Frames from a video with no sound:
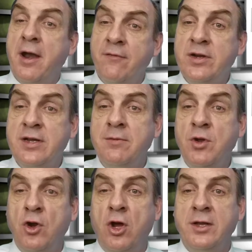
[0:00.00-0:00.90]
every time
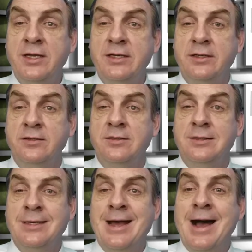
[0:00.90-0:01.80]
you log in
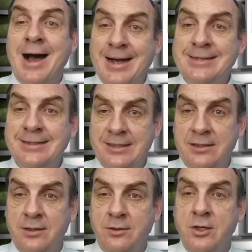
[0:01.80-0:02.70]

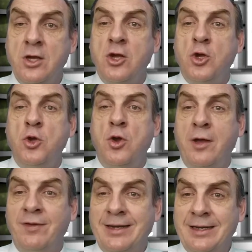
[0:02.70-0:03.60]
until you
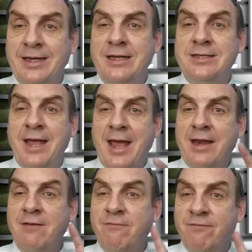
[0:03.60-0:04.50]
have at least
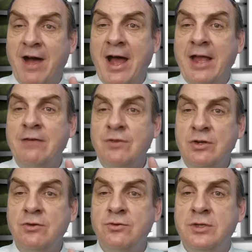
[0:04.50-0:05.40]
added 5
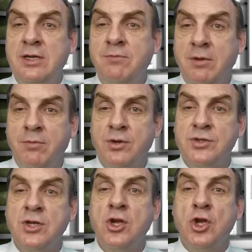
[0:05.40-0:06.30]
new team
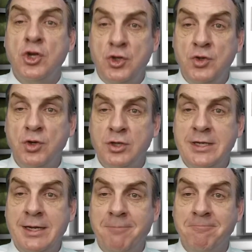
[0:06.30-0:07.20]
members to your
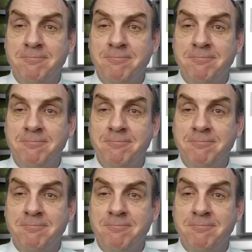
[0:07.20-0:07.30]
team.